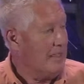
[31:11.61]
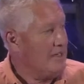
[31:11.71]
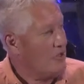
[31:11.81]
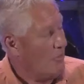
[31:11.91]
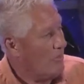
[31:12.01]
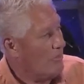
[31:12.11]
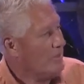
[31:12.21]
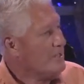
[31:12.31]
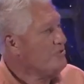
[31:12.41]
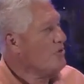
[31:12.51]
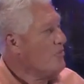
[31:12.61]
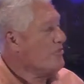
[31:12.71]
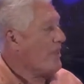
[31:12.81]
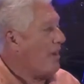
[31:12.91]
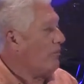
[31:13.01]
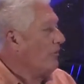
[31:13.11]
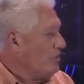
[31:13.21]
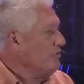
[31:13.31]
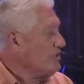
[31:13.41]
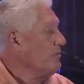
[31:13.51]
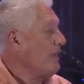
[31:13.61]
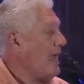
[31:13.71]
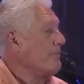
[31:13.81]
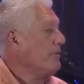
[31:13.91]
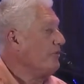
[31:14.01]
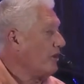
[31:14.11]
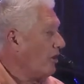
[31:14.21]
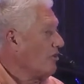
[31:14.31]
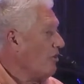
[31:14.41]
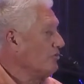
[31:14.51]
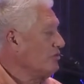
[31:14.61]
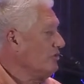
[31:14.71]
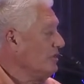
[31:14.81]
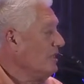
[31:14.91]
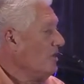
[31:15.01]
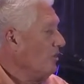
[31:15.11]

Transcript: And you go, Well, what do you do with that? Well, usually what happens in our culture,